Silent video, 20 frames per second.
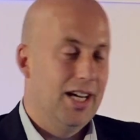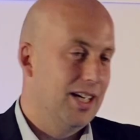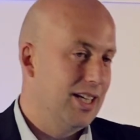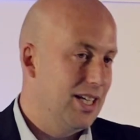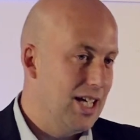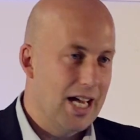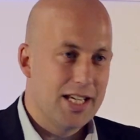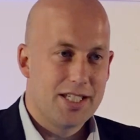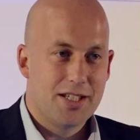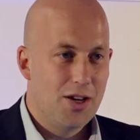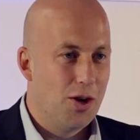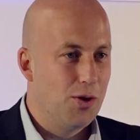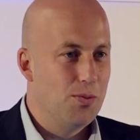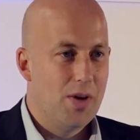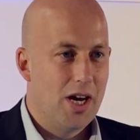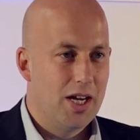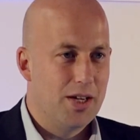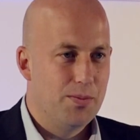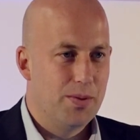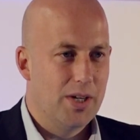yes, no,
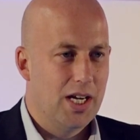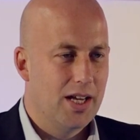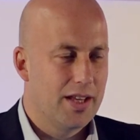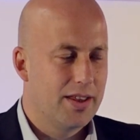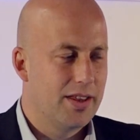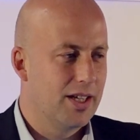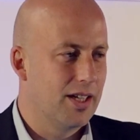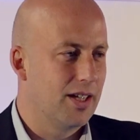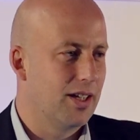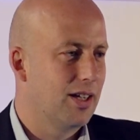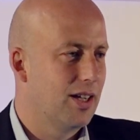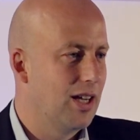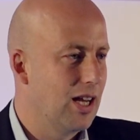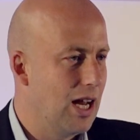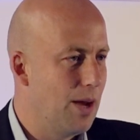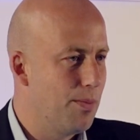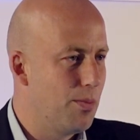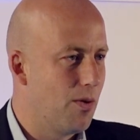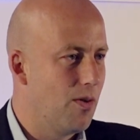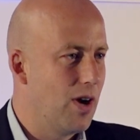maybe. I think
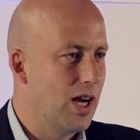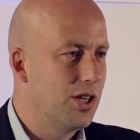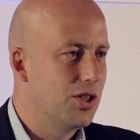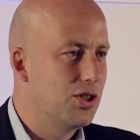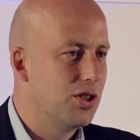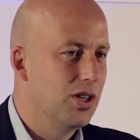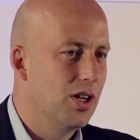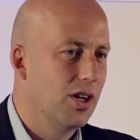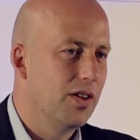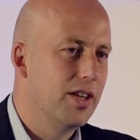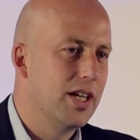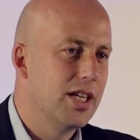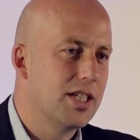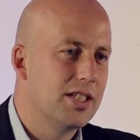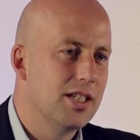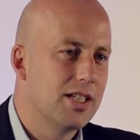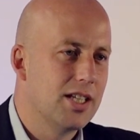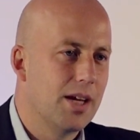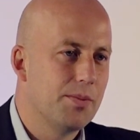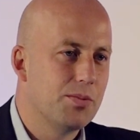collaboration on
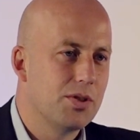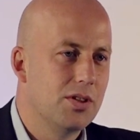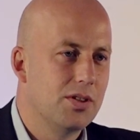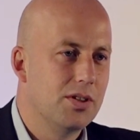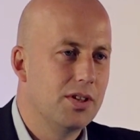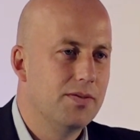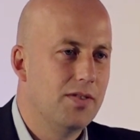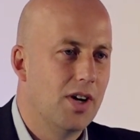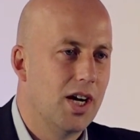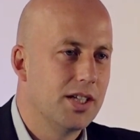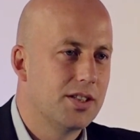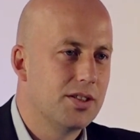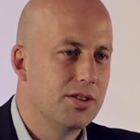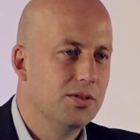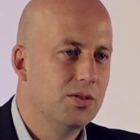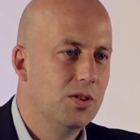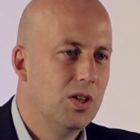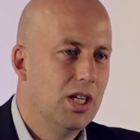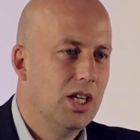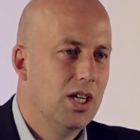this is absolutely
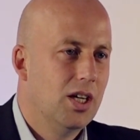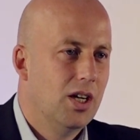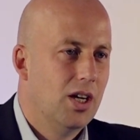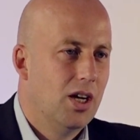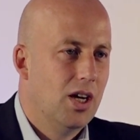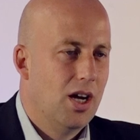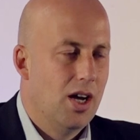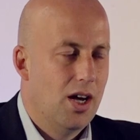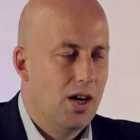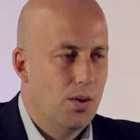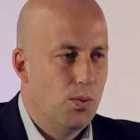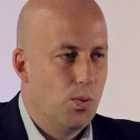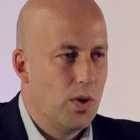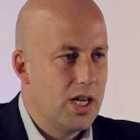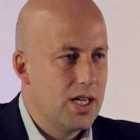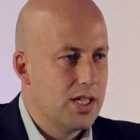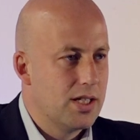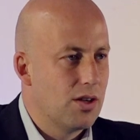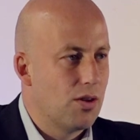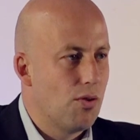vital.
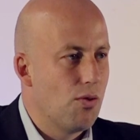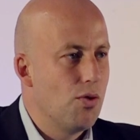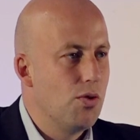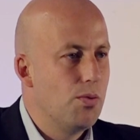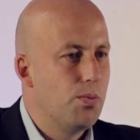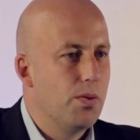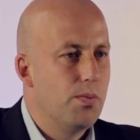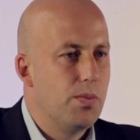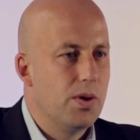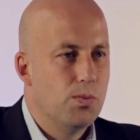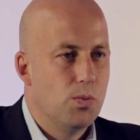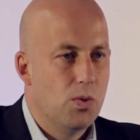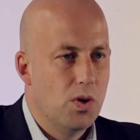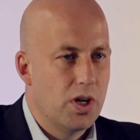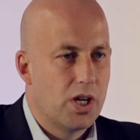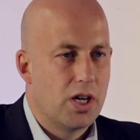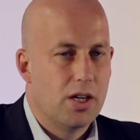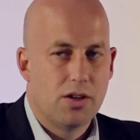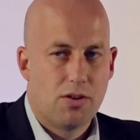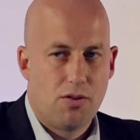We as a group have been
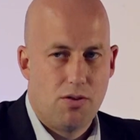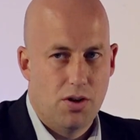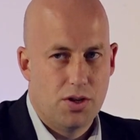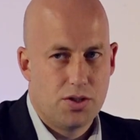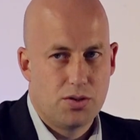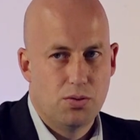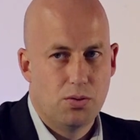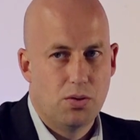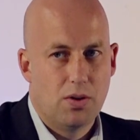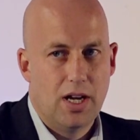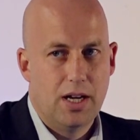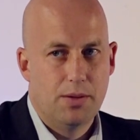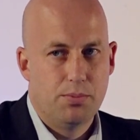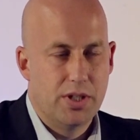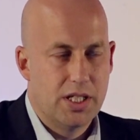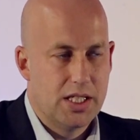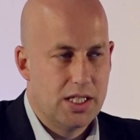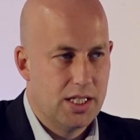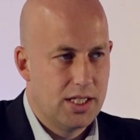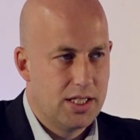working across all our
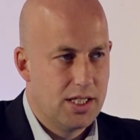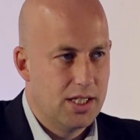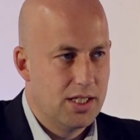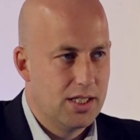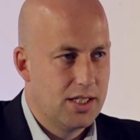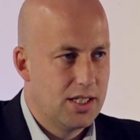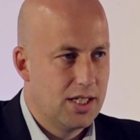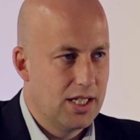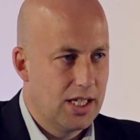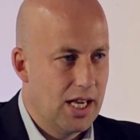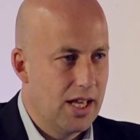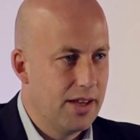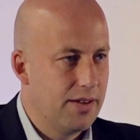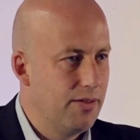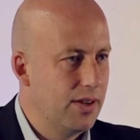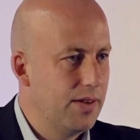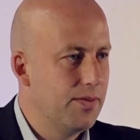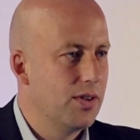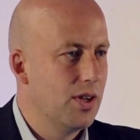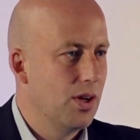businesses
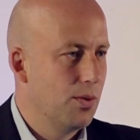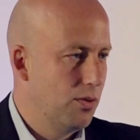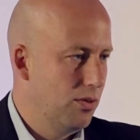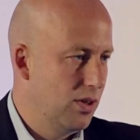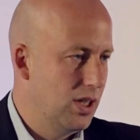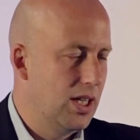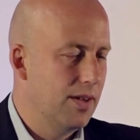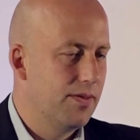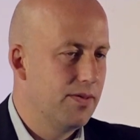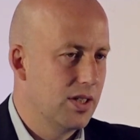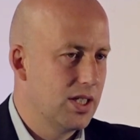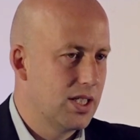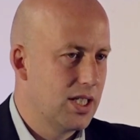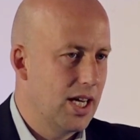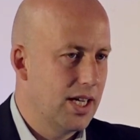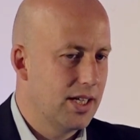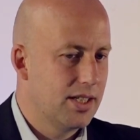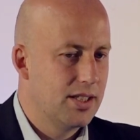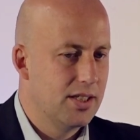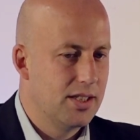together, even though we're in different
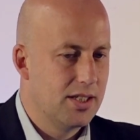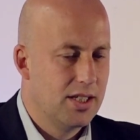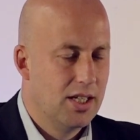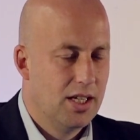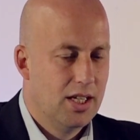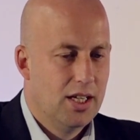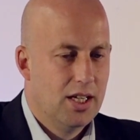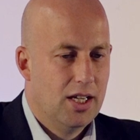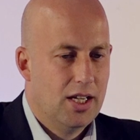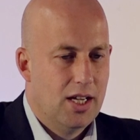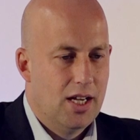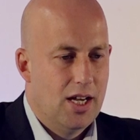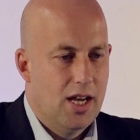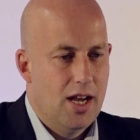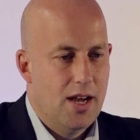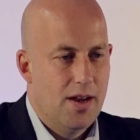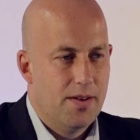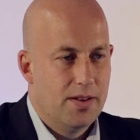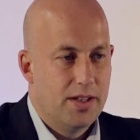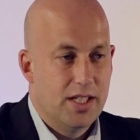sectors.
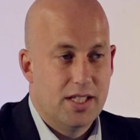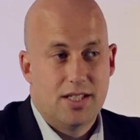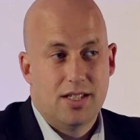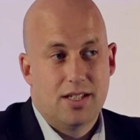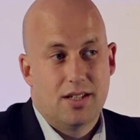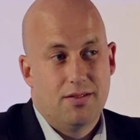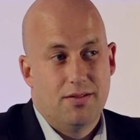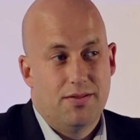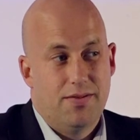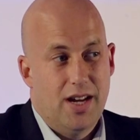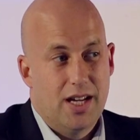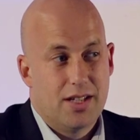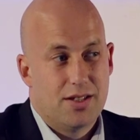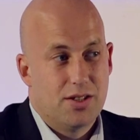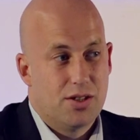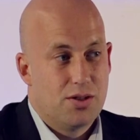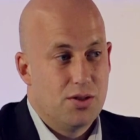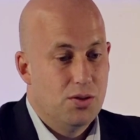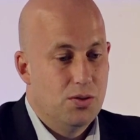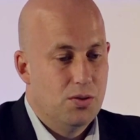This is going to affect
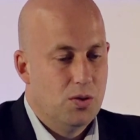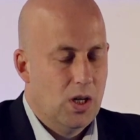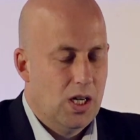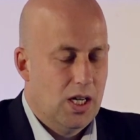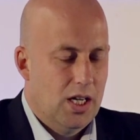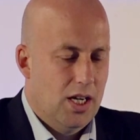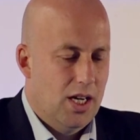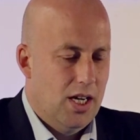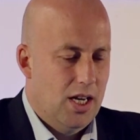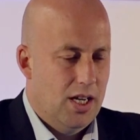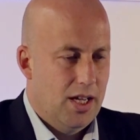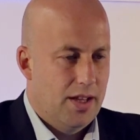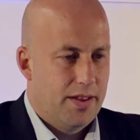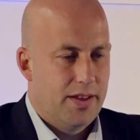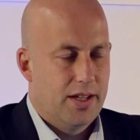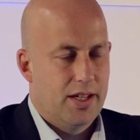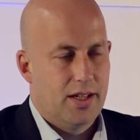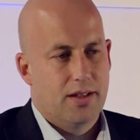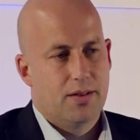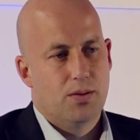us all. I
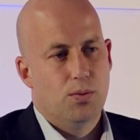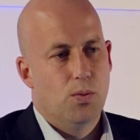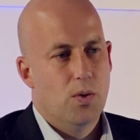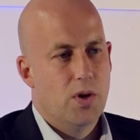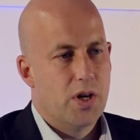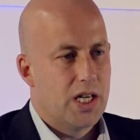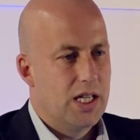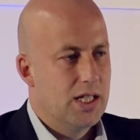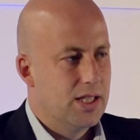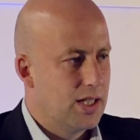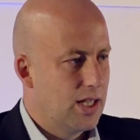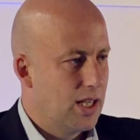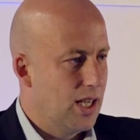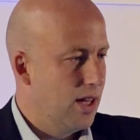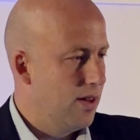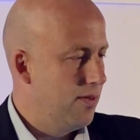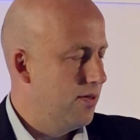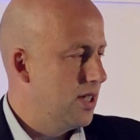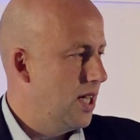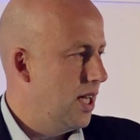think working
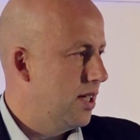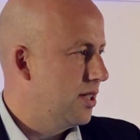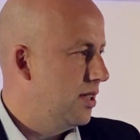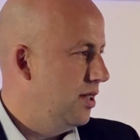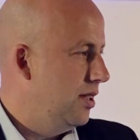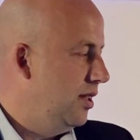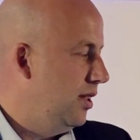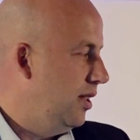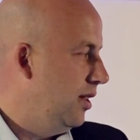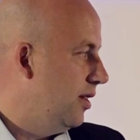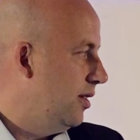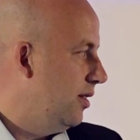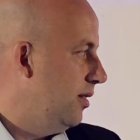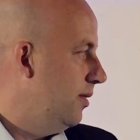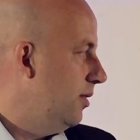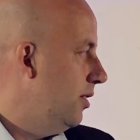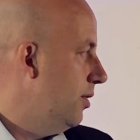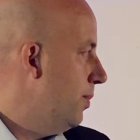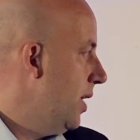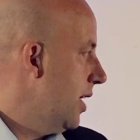together is actually
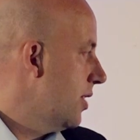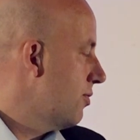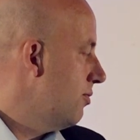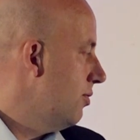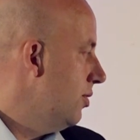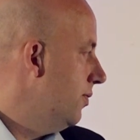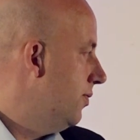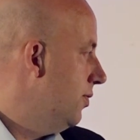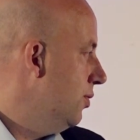the best route